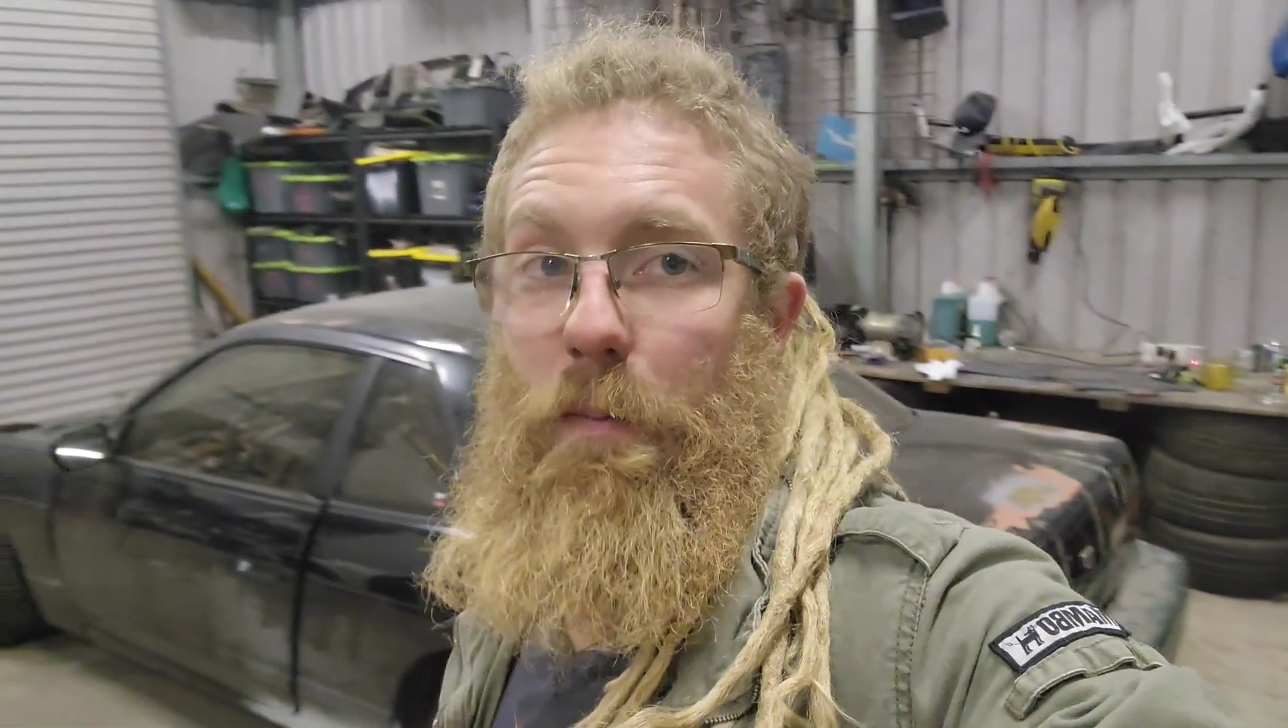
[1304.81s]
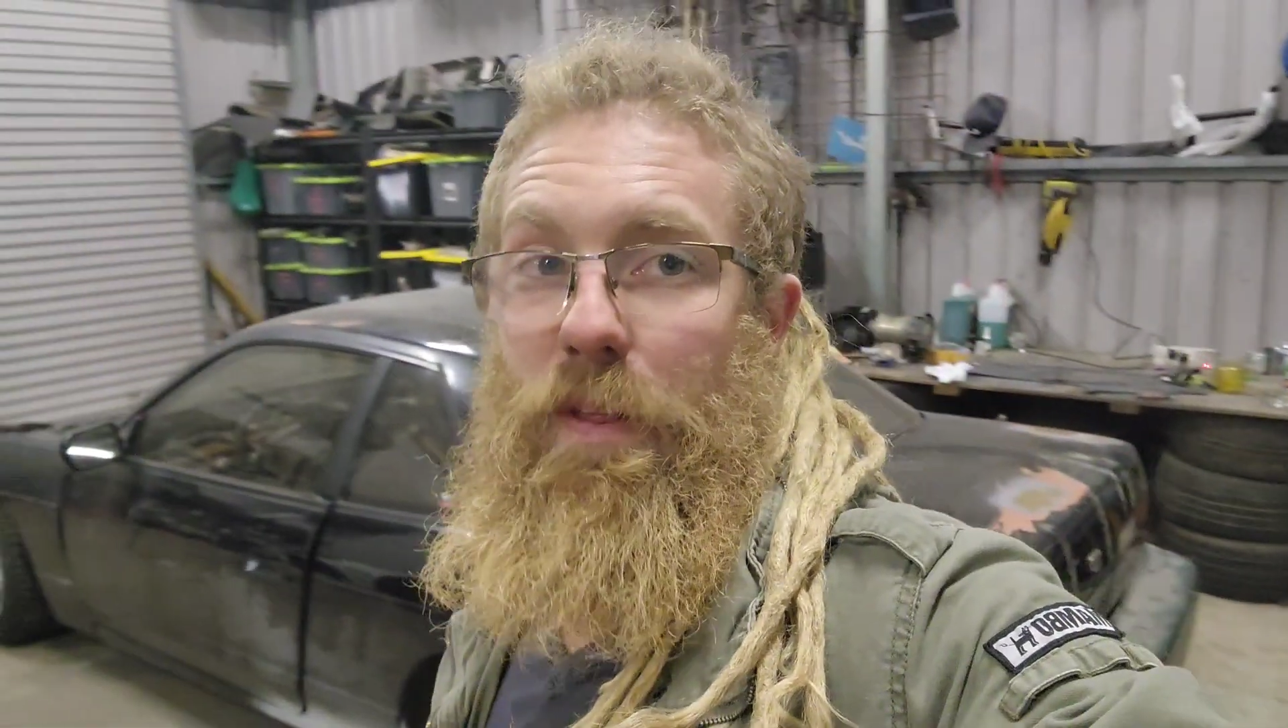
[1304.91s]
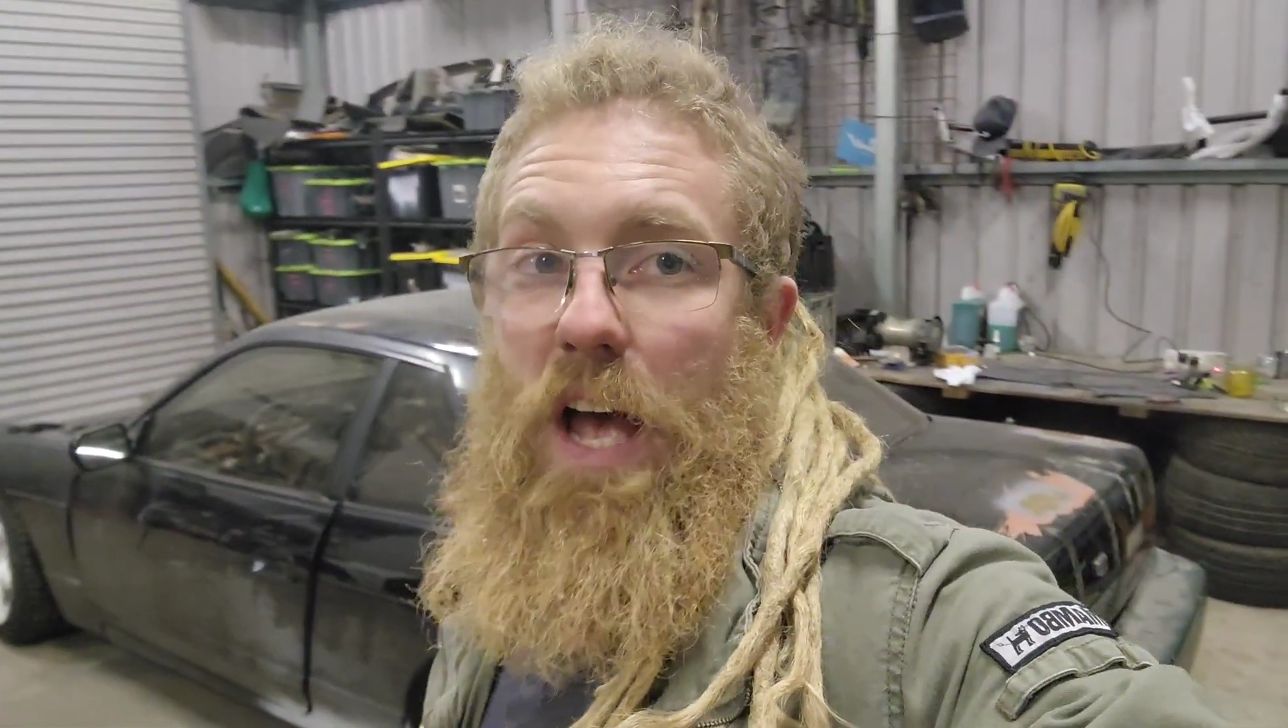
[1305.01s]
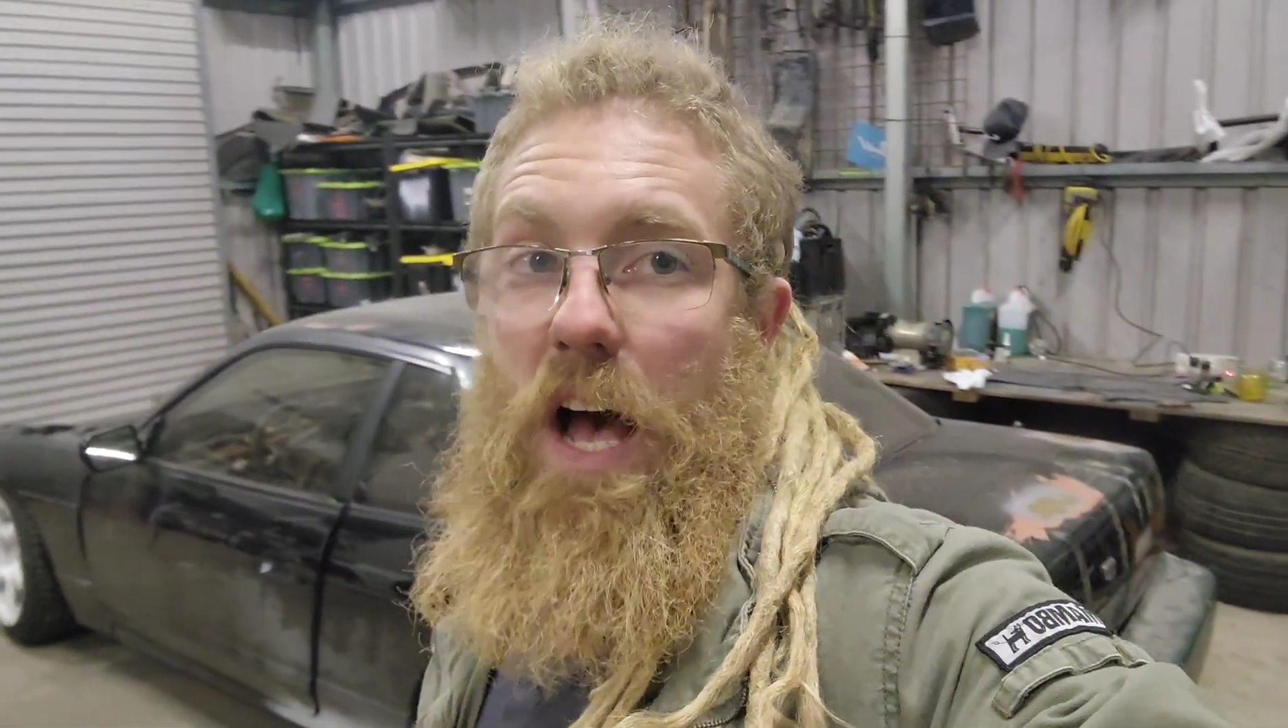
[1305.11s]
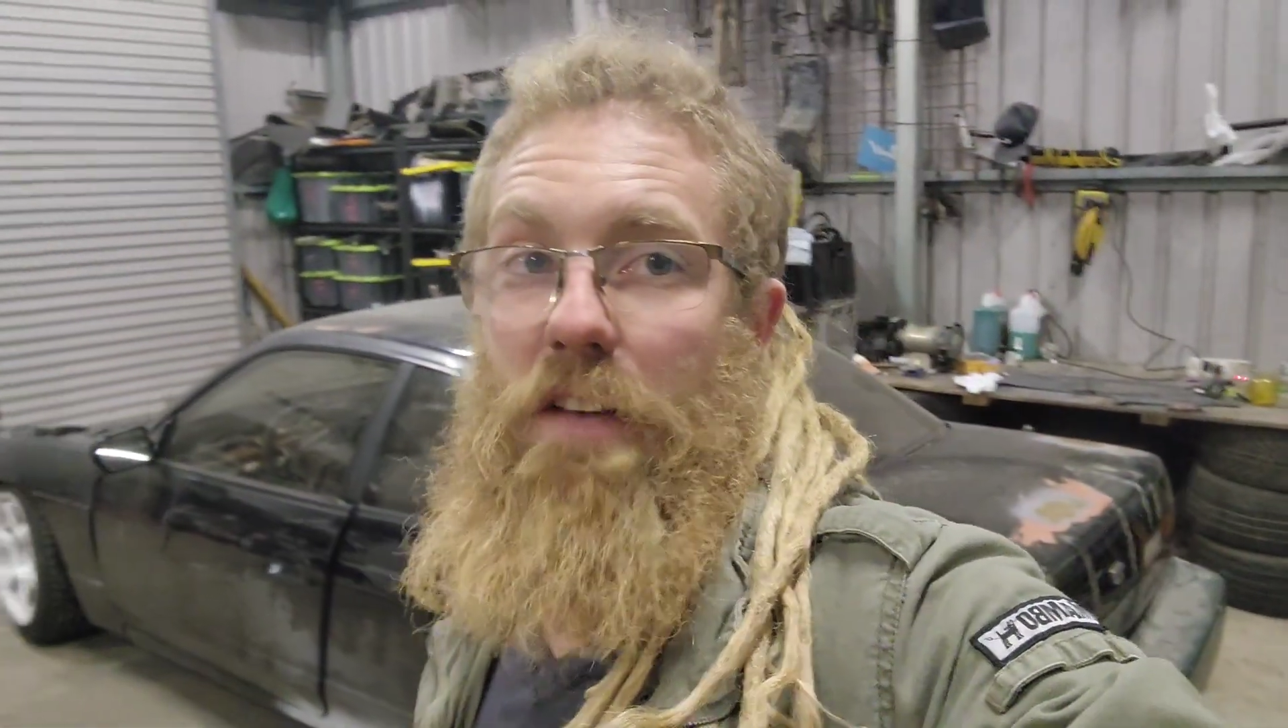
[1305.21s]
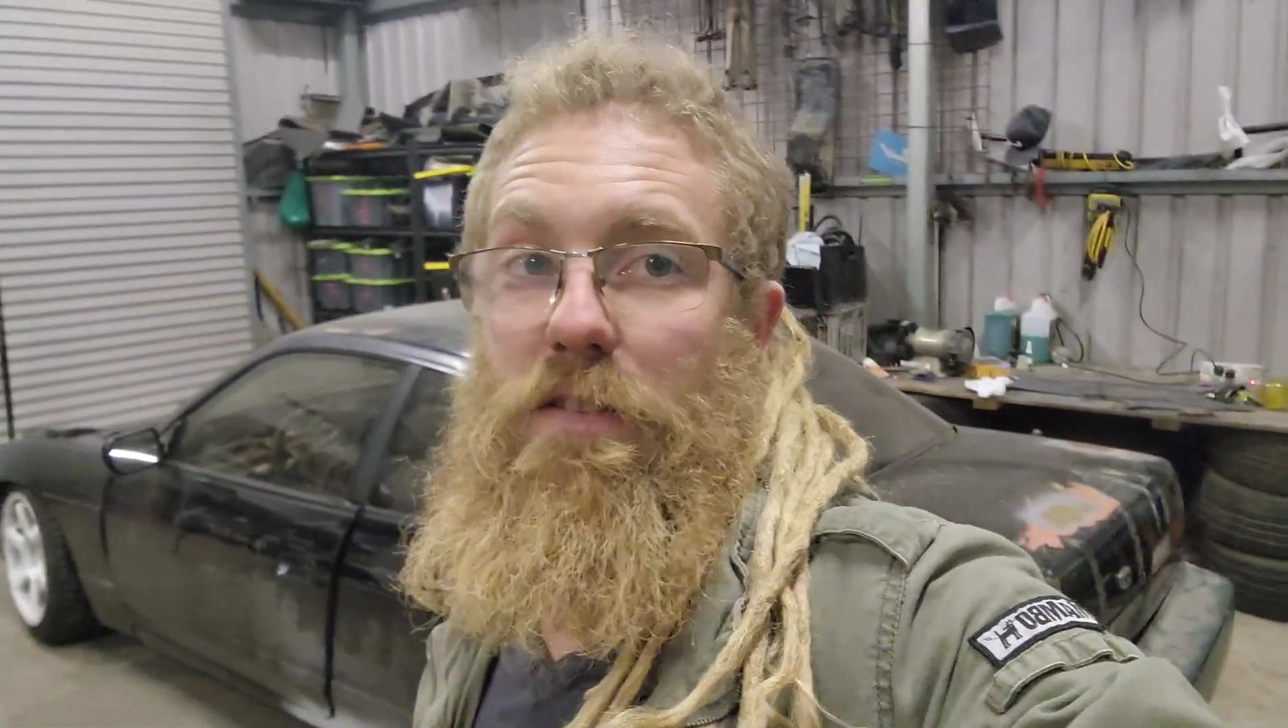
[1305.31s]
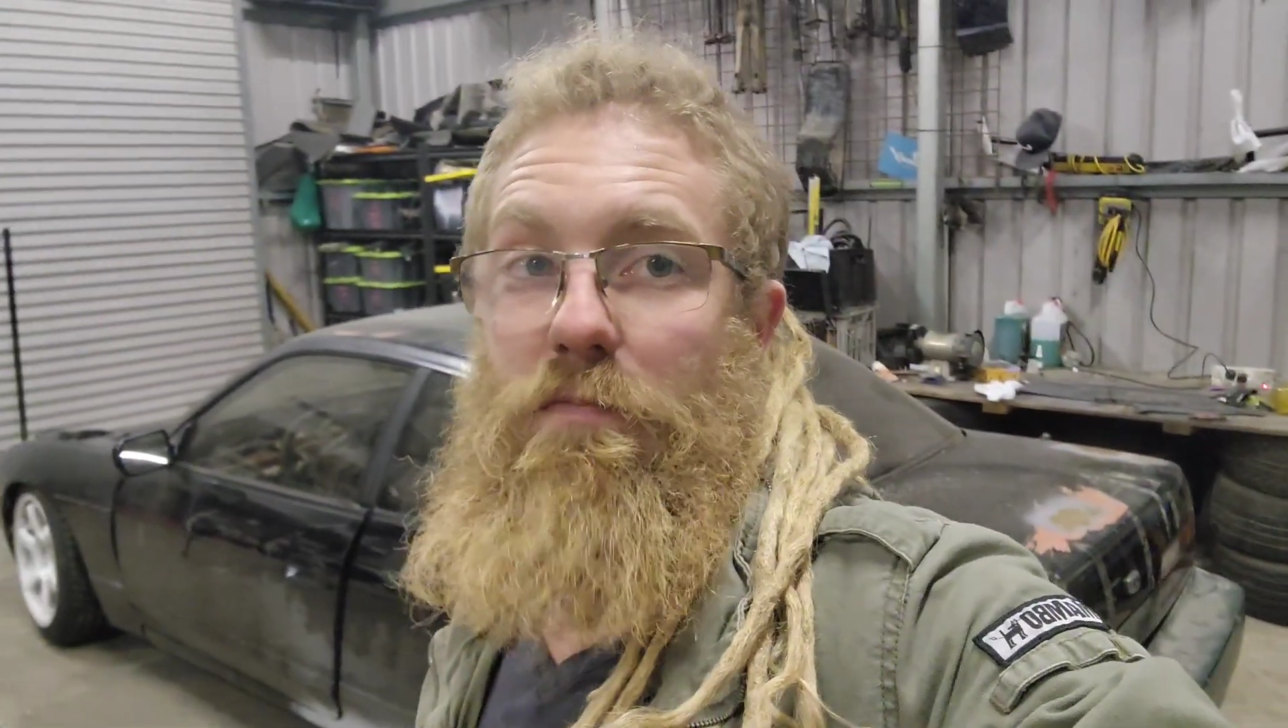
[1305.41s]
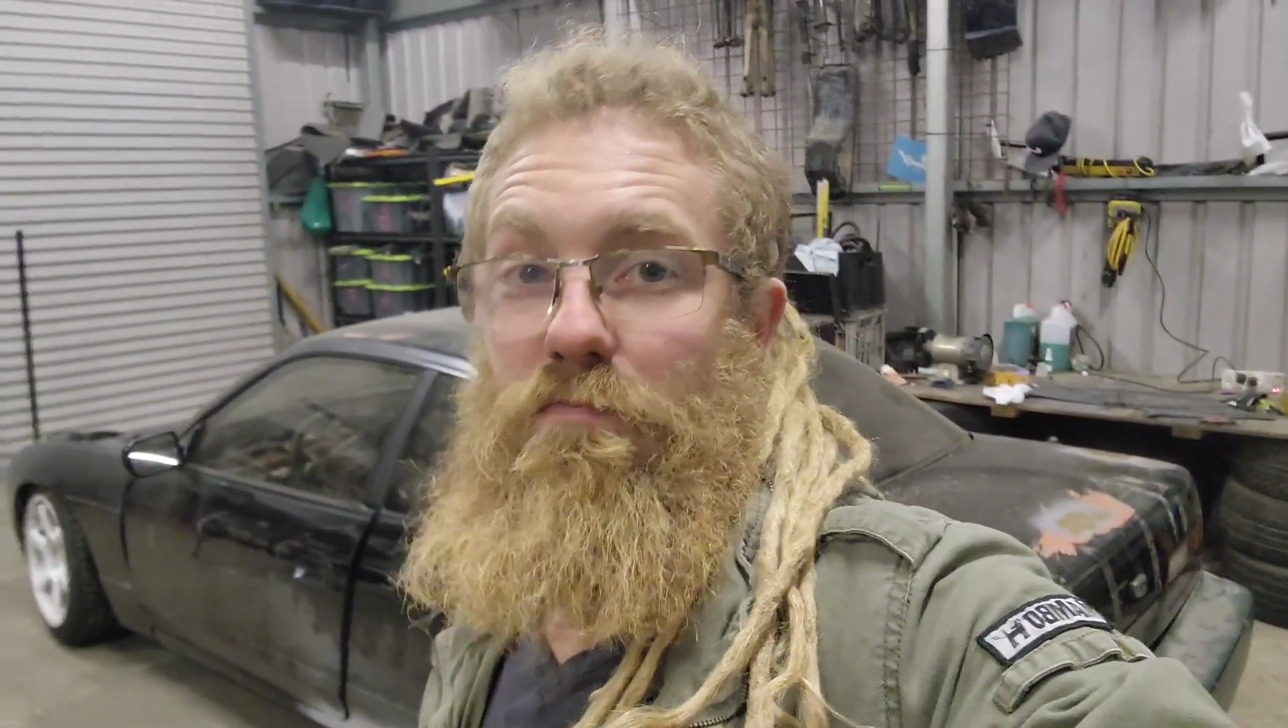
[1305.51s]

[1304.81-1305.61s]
with cars.